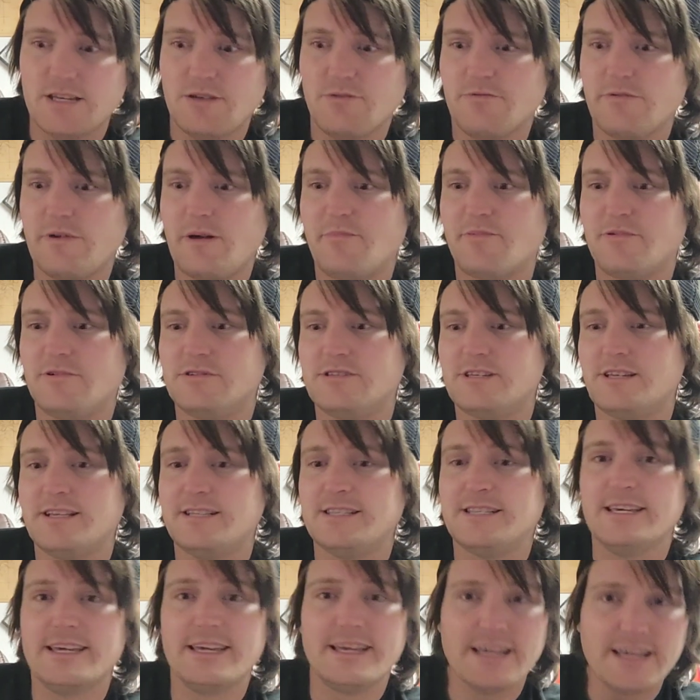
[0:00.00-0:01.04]
It
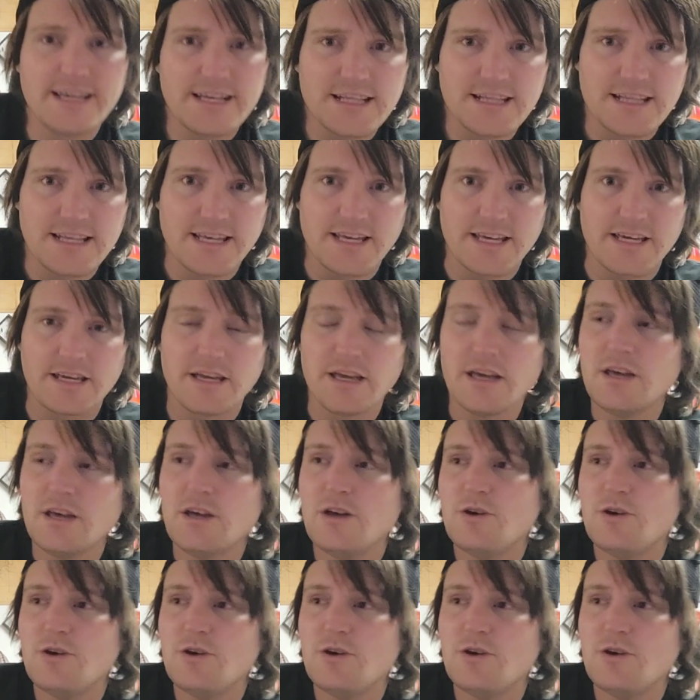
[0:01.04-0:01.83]
represents healing.